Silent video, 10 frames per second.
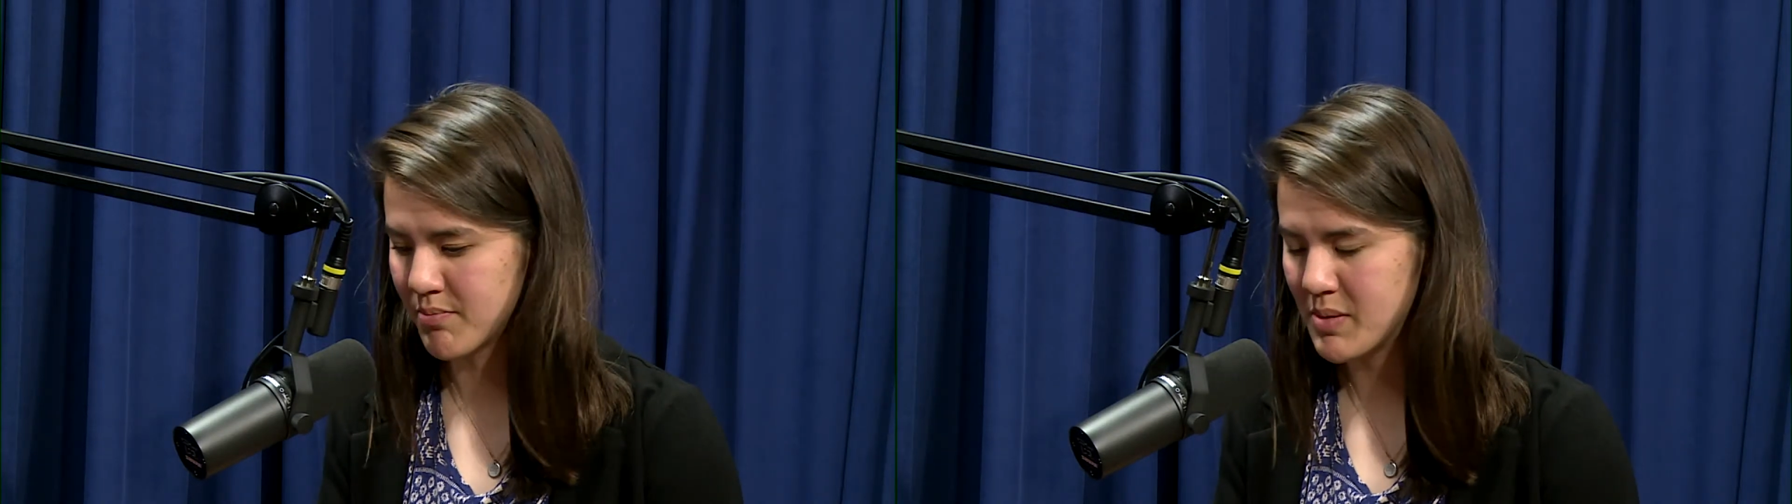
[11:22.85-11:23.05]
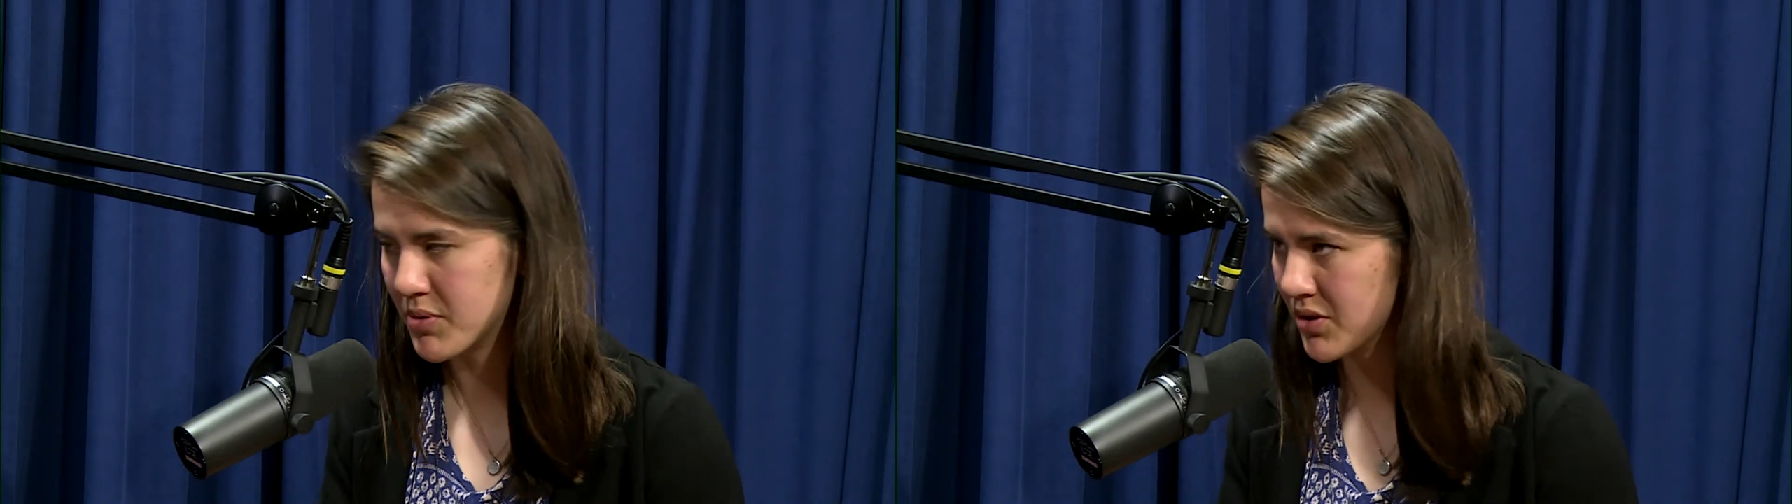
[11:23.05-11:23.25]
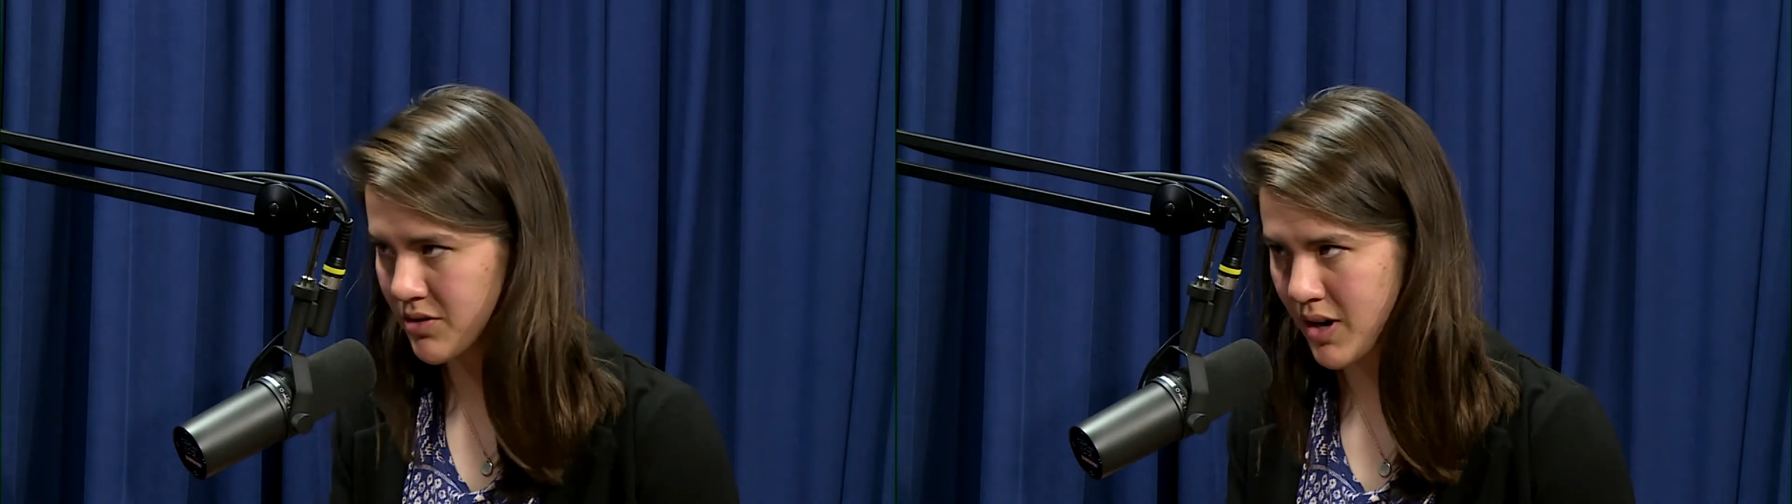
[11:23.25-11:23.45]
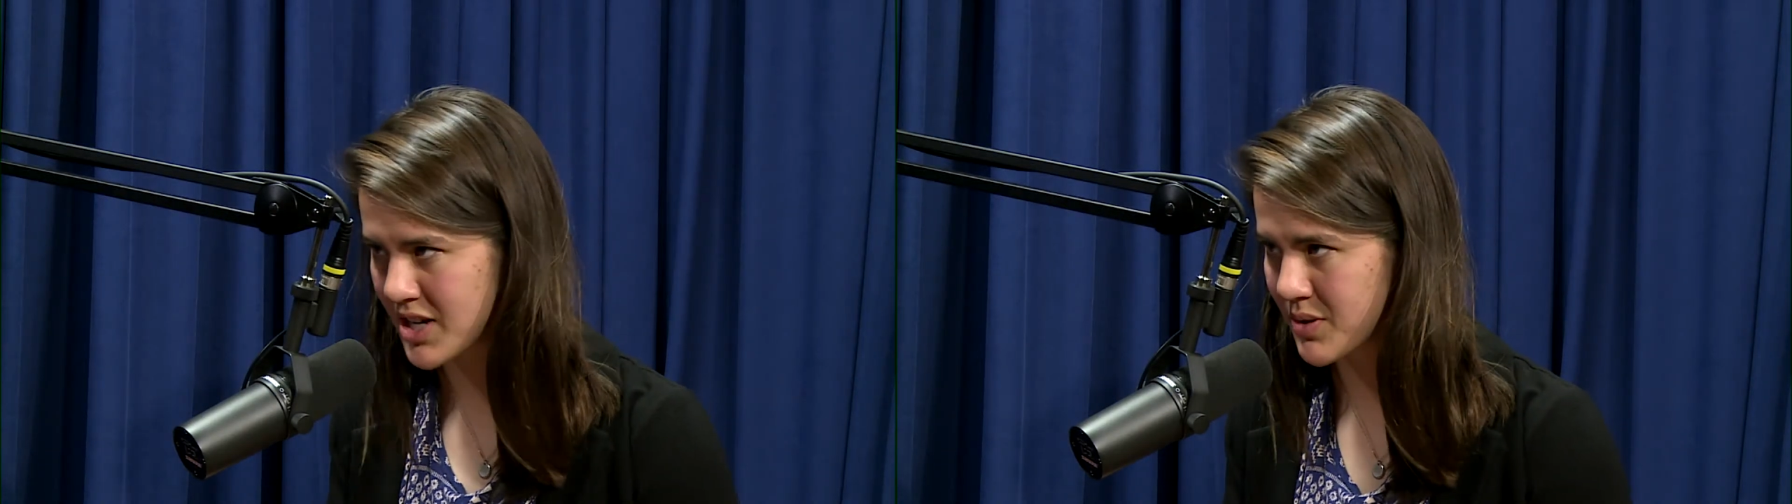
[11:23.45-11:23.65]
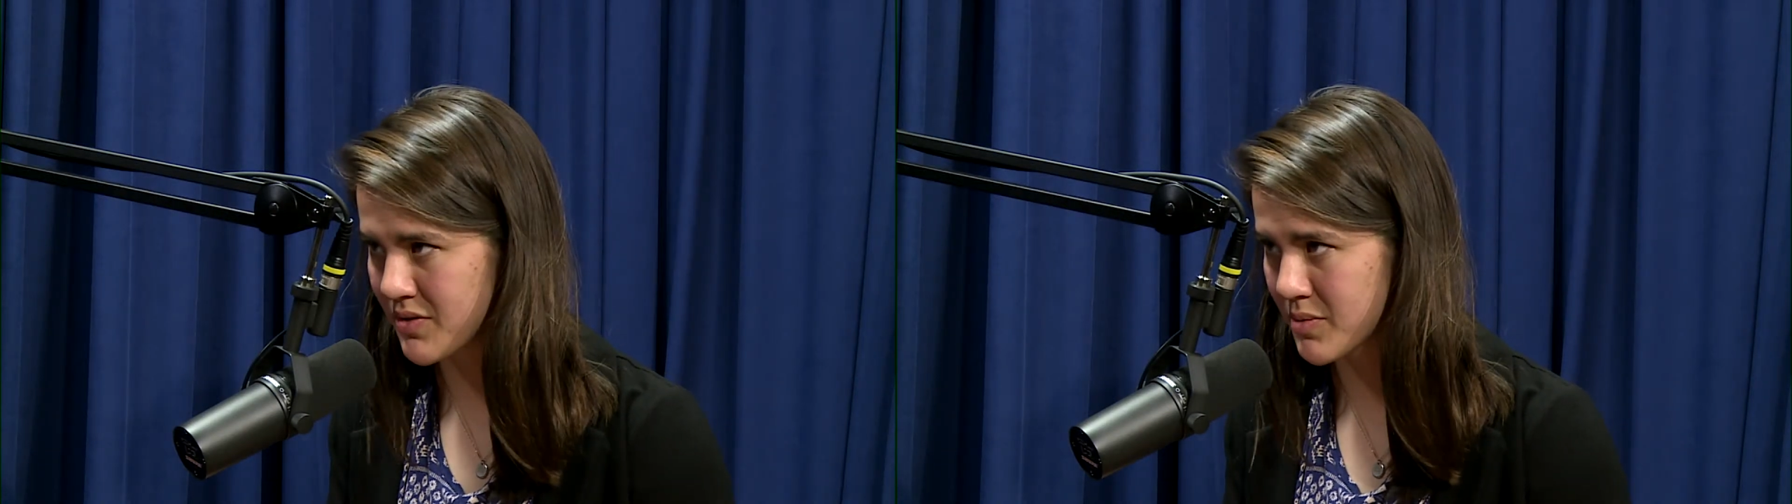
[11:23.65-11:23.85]
people
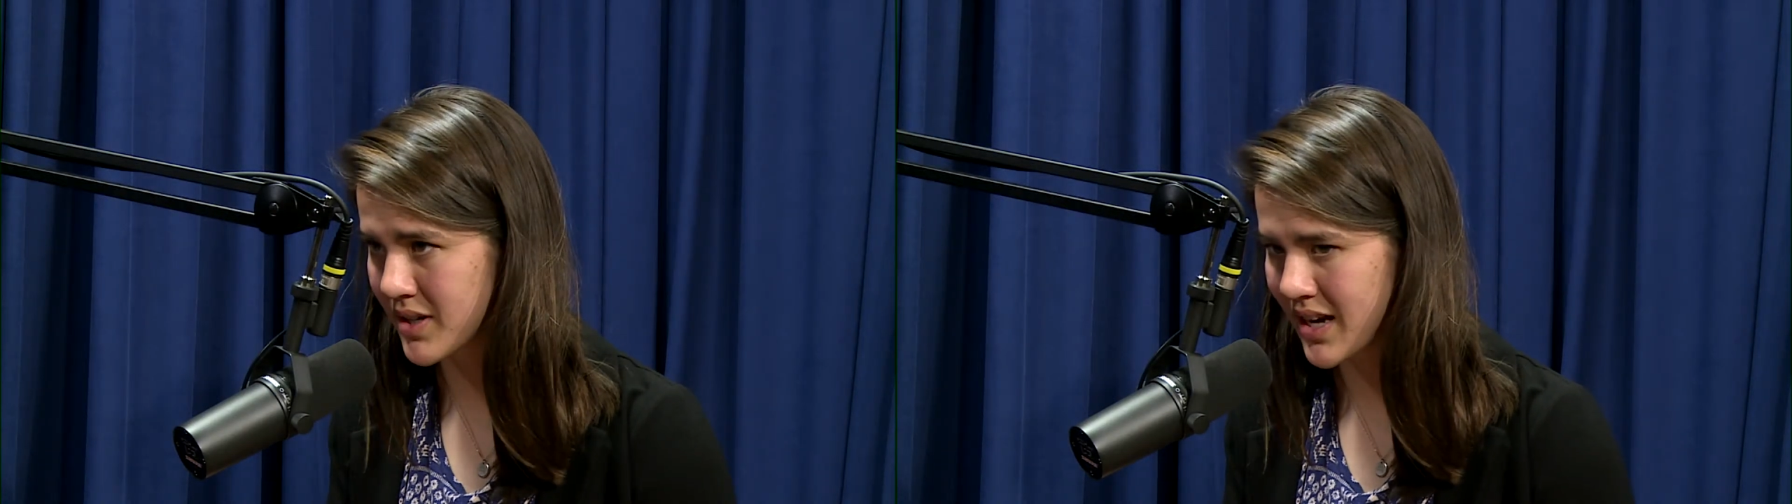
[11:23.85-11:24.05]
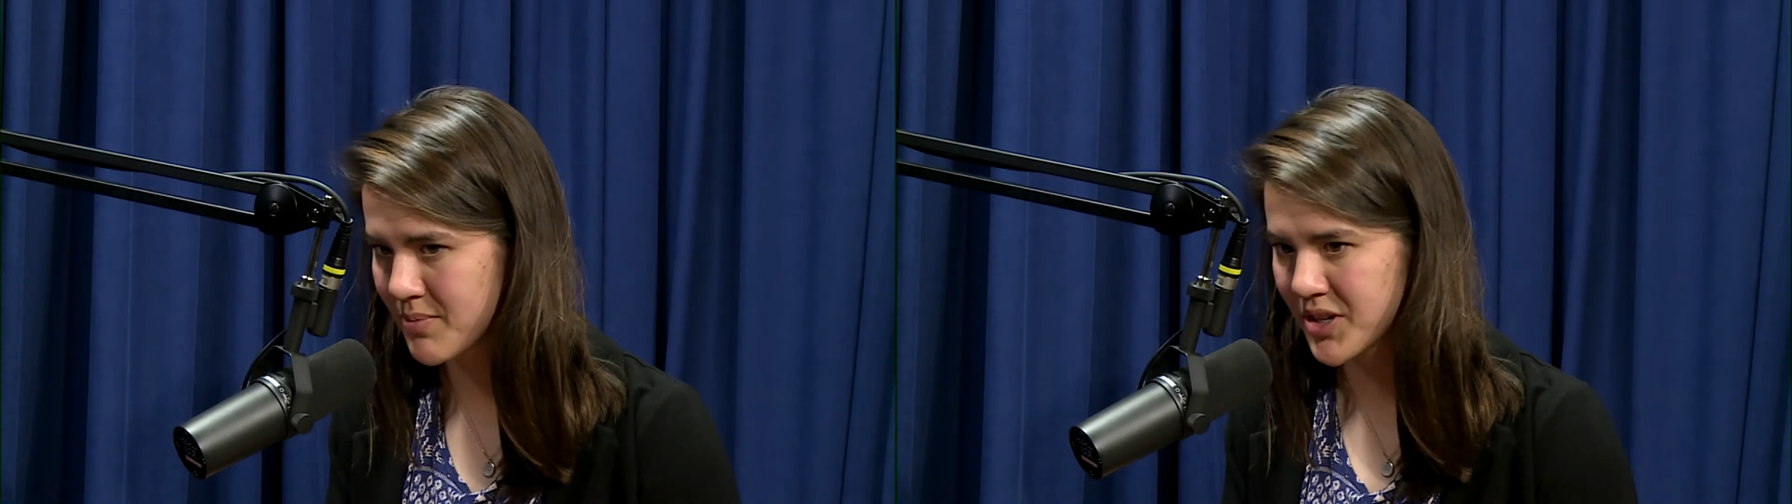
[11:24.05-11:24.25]
graduate from Collab,